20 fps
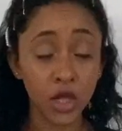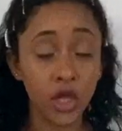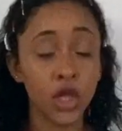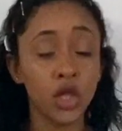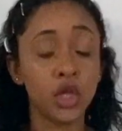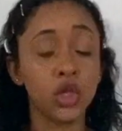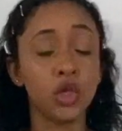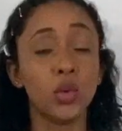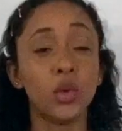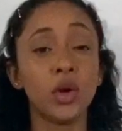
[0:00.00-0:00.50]

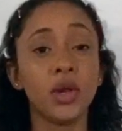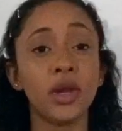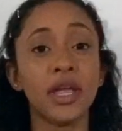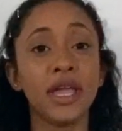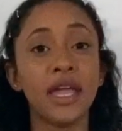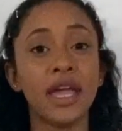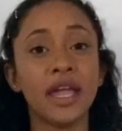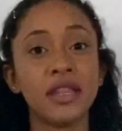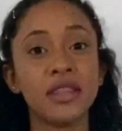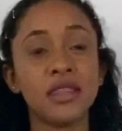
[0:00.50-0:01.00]
You want to
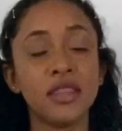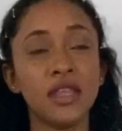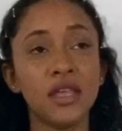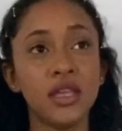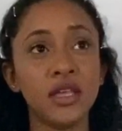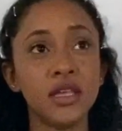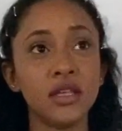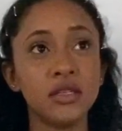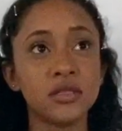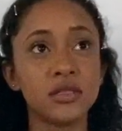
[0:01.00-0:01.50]
get
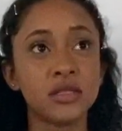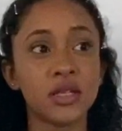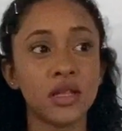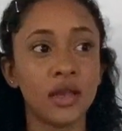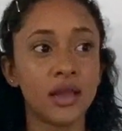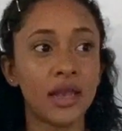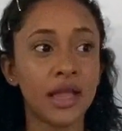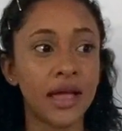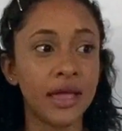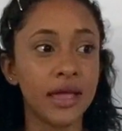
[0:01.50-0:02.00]
things
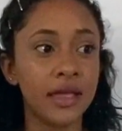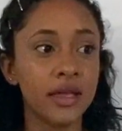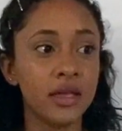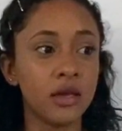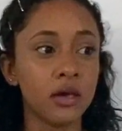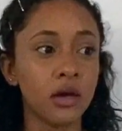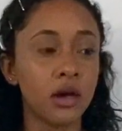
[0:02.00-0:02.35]
like,